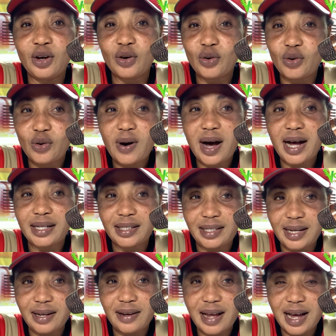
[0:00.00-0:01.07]
Go and
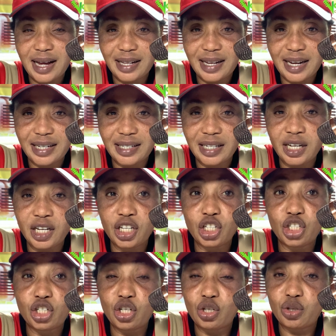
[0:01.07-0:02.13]
tell her that
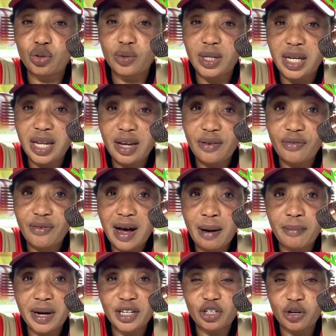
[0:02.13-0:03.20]
she should leave her
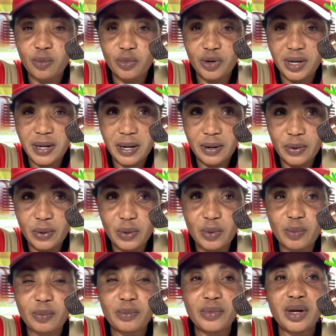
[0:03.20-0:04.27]
matrimonial
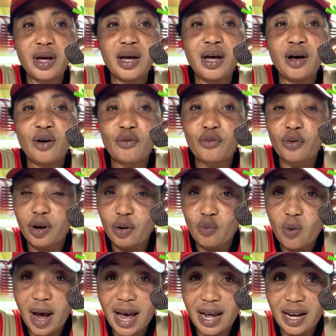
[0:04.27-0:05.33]
home for a
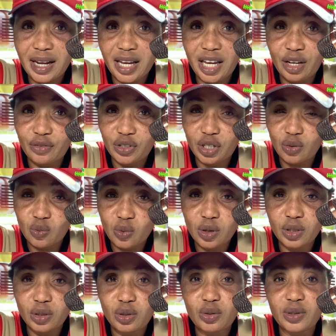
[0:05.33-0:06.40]
while if she
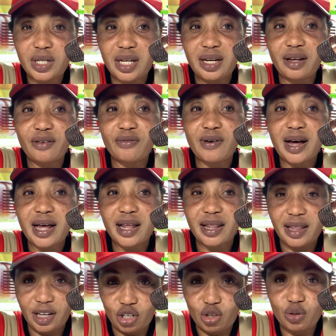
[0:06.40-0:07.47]
wants to deliver
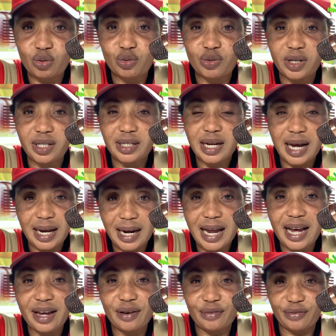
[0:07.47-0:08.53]
the children
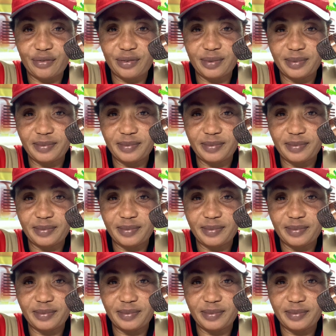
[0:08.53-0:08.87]
alive.